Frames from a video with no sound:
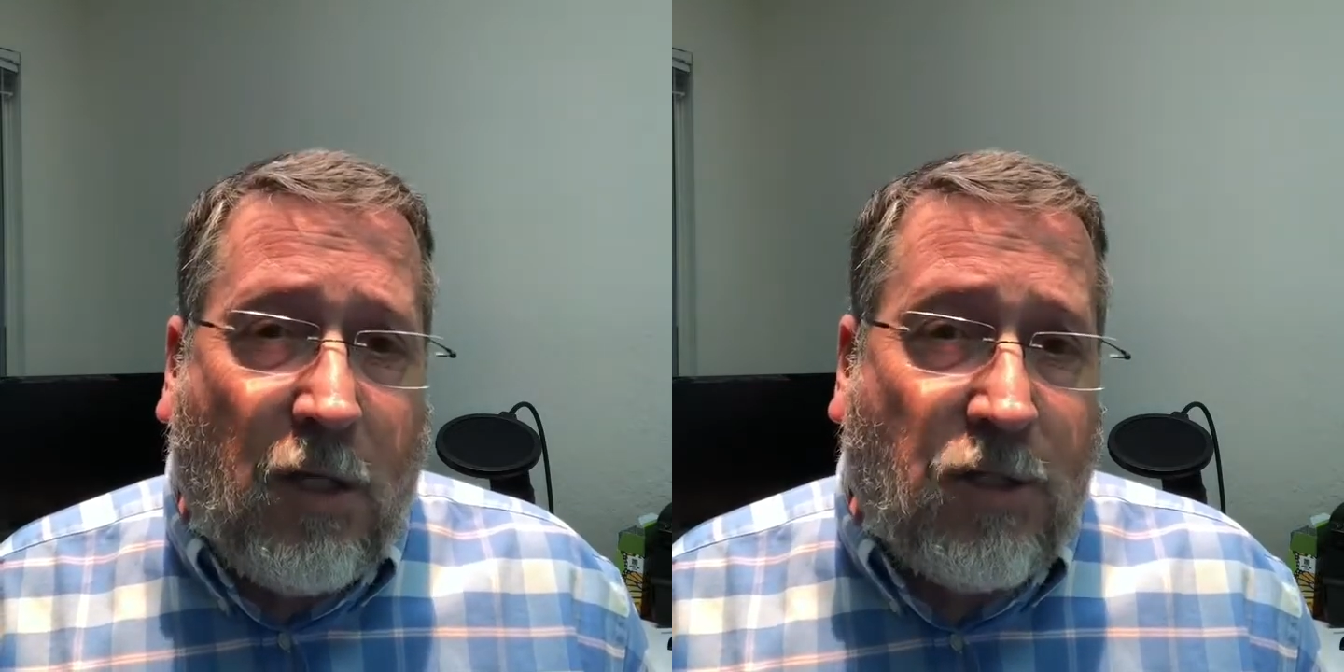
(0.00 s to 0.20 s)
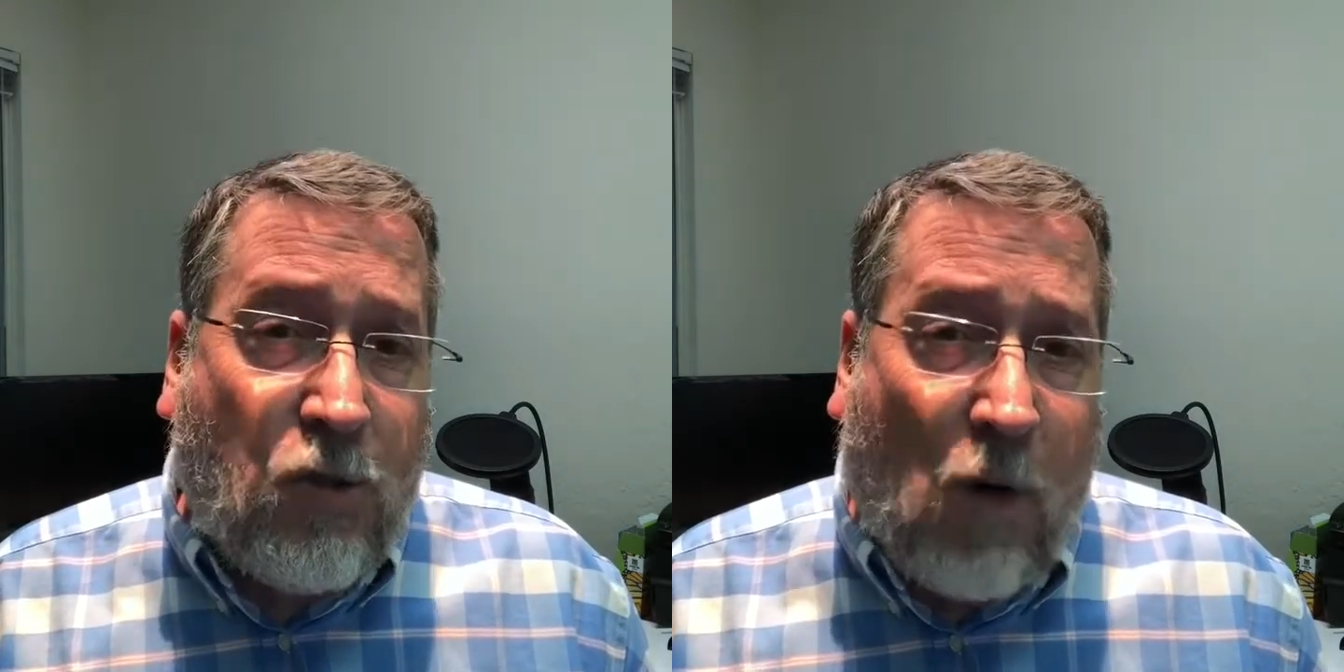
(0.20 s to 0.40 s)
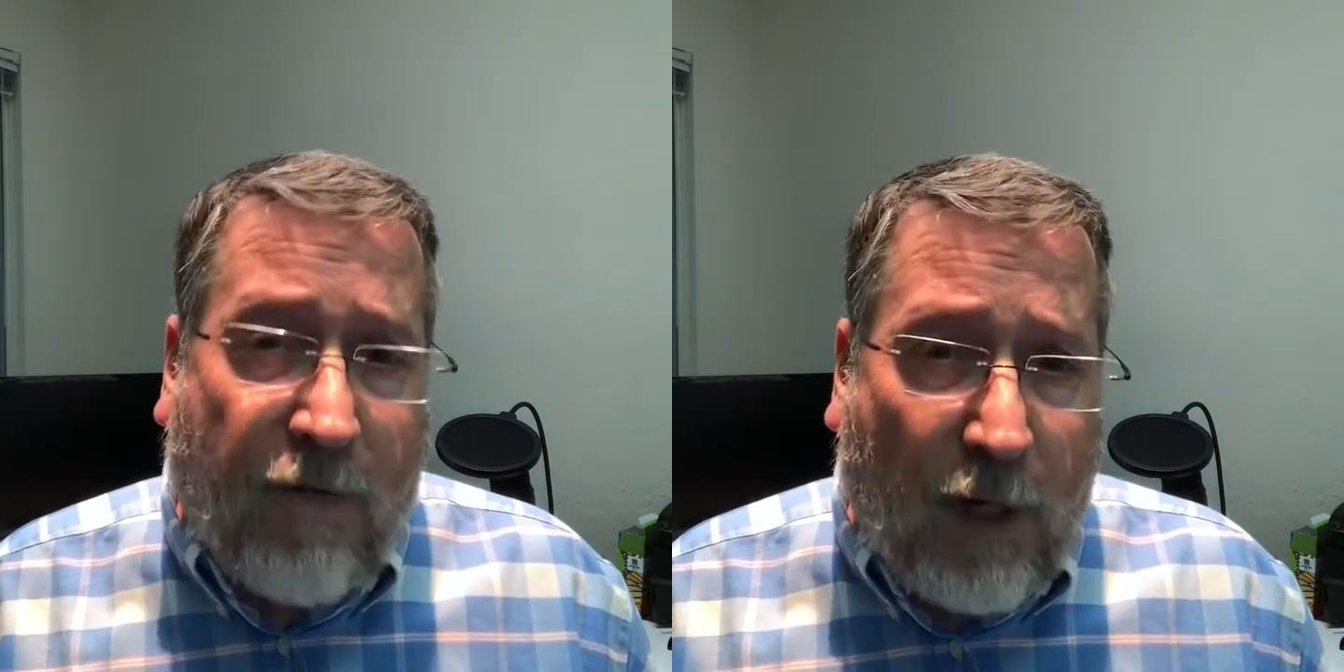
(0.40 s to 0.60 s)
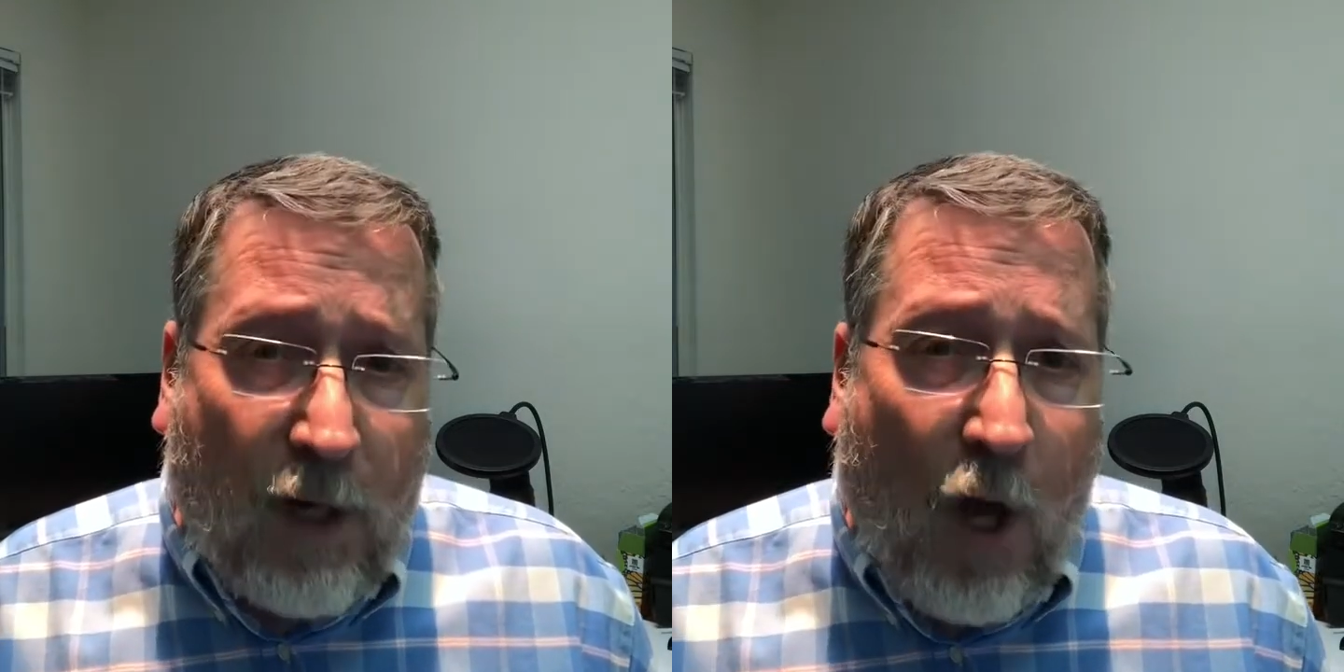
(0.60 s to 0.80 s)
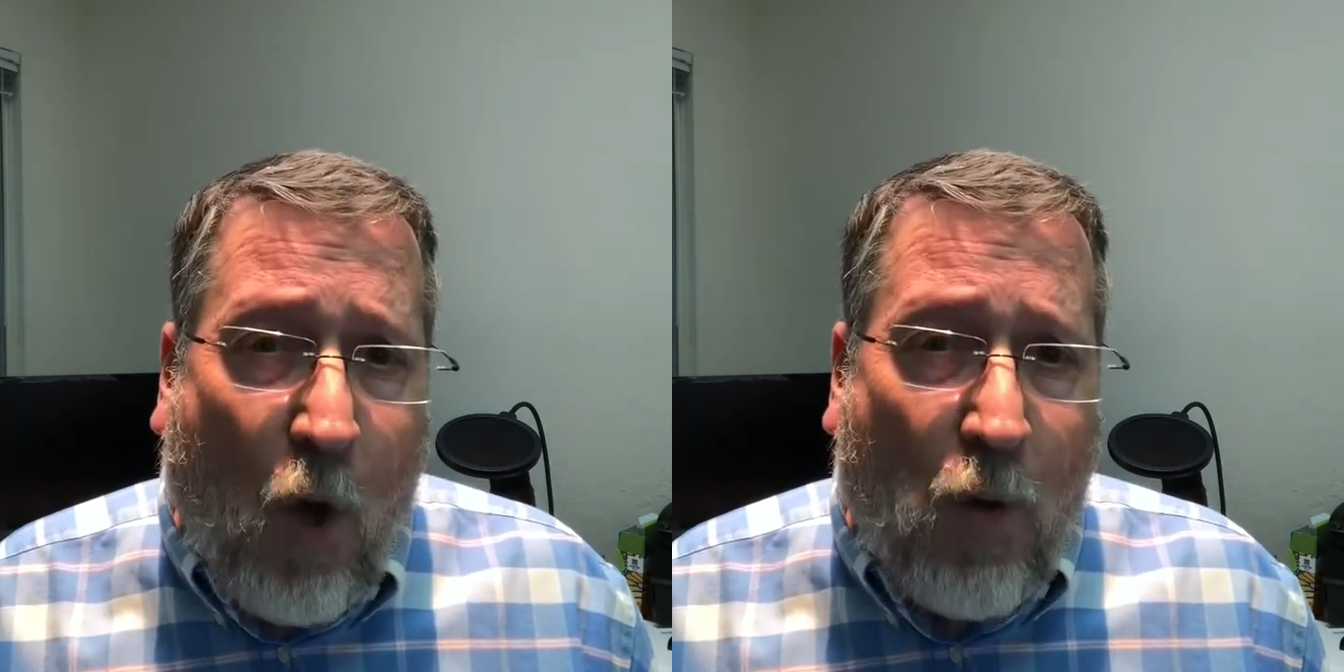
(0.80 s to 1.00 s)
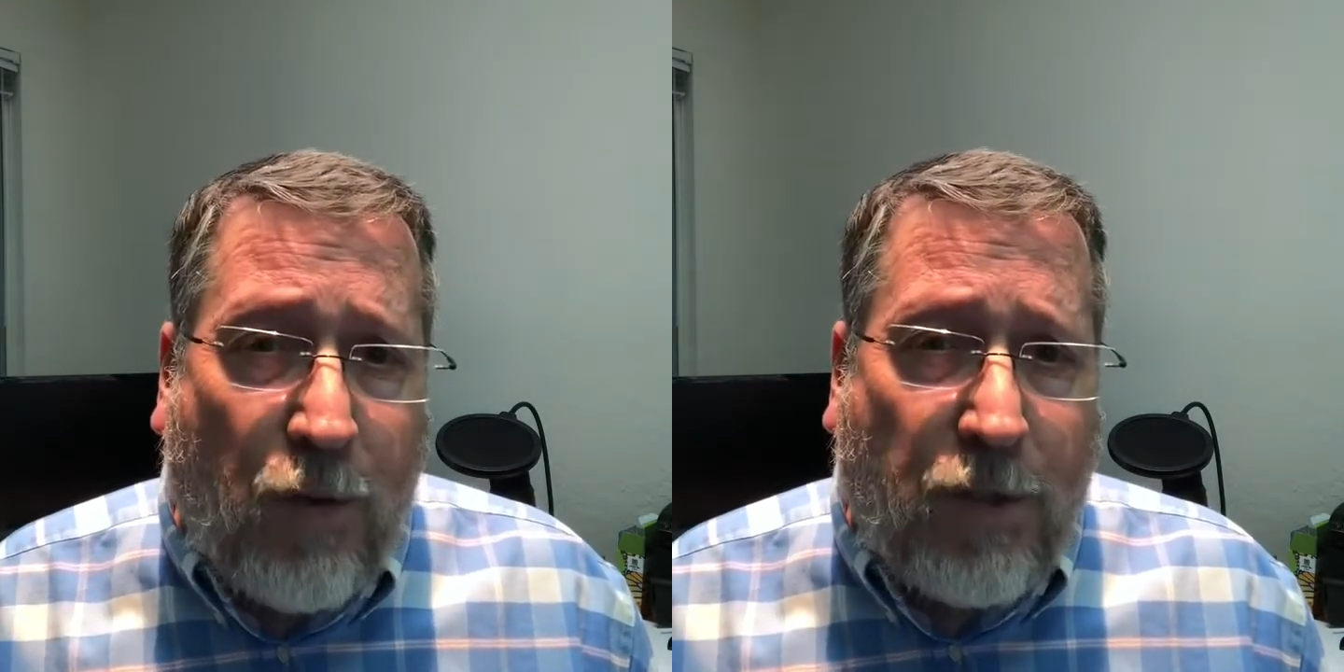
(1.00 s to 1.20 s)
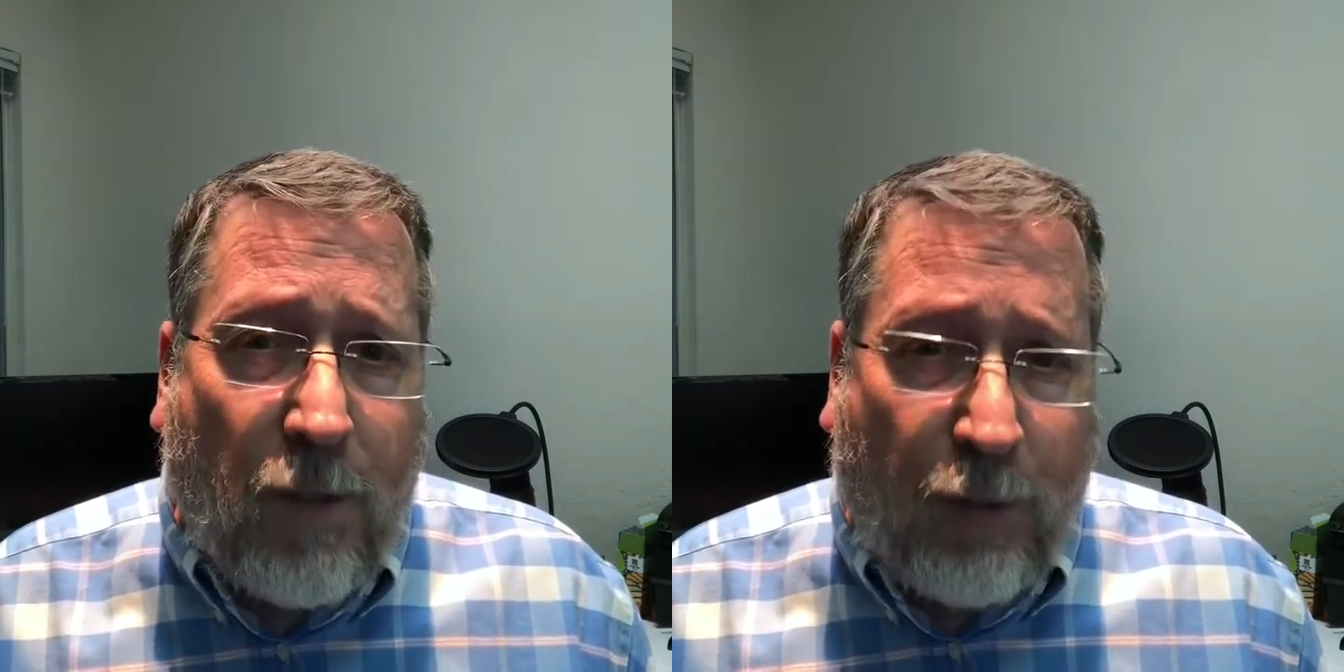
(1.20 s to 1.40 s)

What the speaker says: sort of a closed